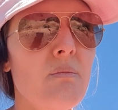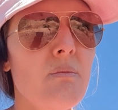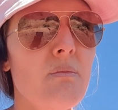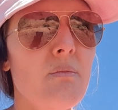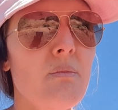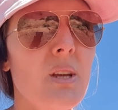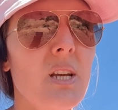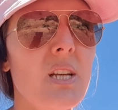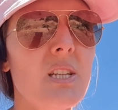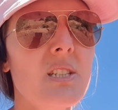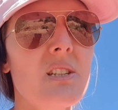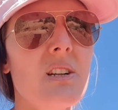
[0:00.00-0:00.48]

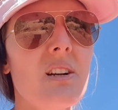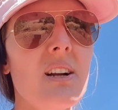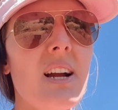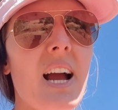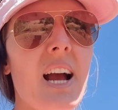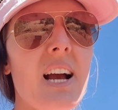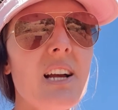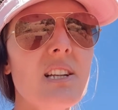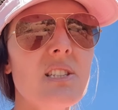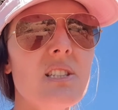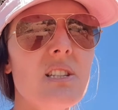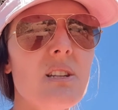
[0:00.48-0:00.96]
Because there
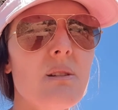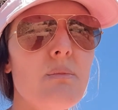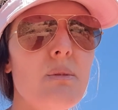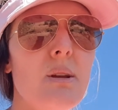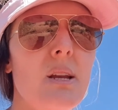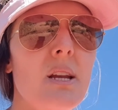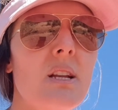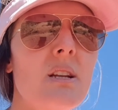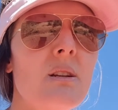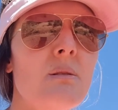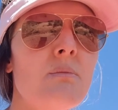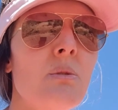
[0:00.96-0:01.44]
has to
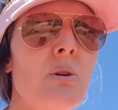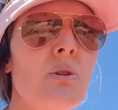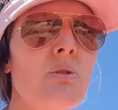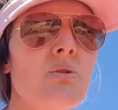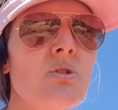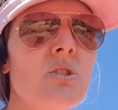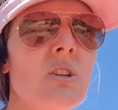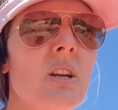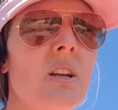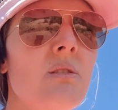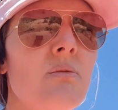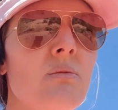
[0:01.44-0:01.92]
be an
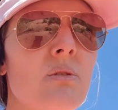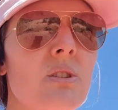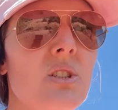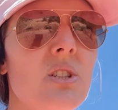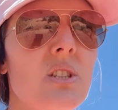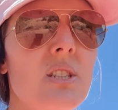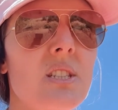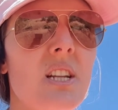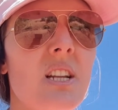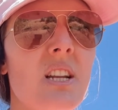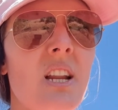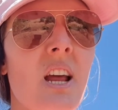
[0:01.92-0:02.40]
emotion, which
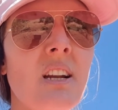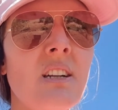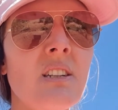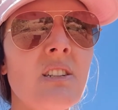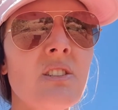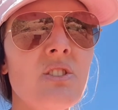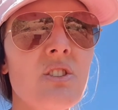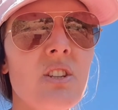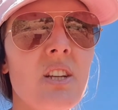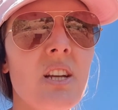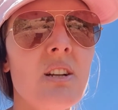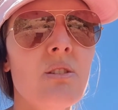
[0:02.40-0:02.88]
is an
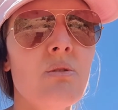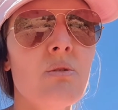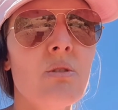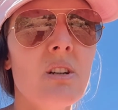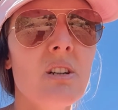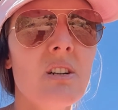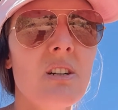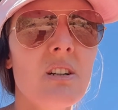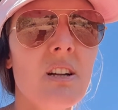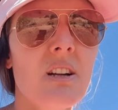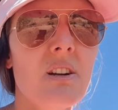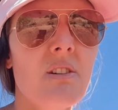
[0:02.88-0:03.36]
energy, in
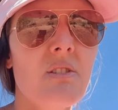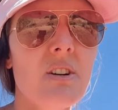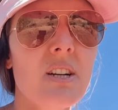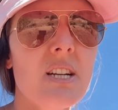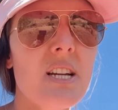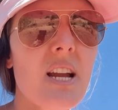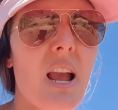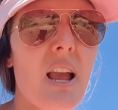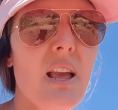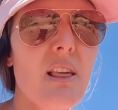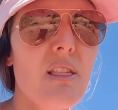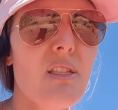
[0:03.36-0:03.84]
order to
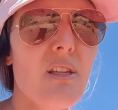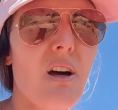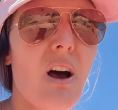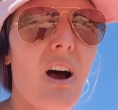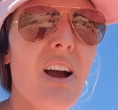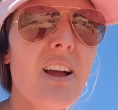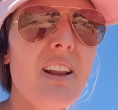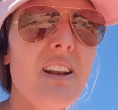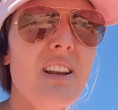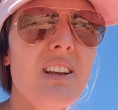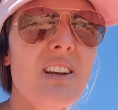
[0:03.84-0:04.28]
create thought.